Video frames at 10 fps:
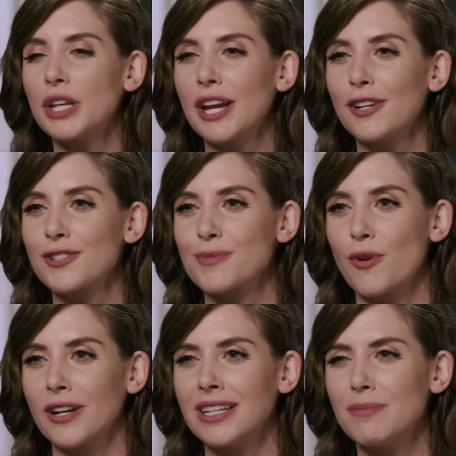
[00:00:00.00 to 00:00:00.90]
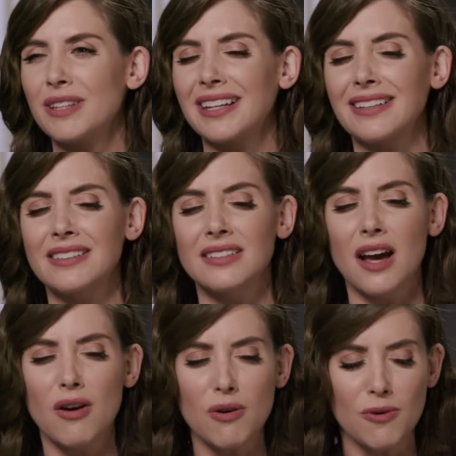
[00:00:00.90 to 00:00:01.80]
the characters more. And he'd be like, no.
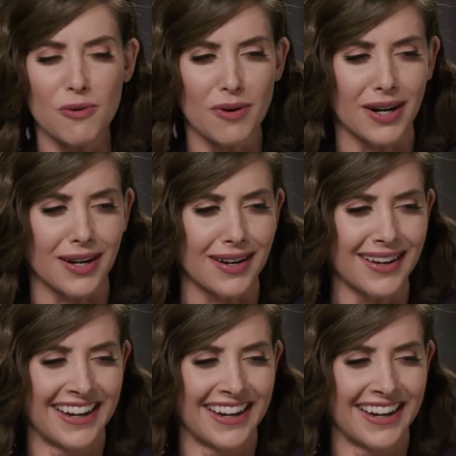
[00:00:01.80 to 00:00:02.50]
Oh, it's